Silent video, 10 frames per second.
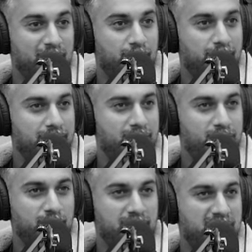by
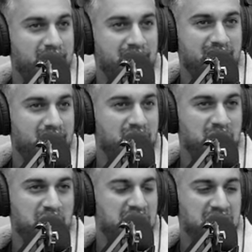
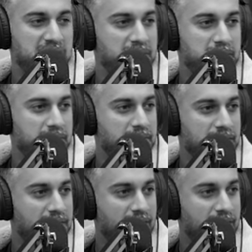27 or 30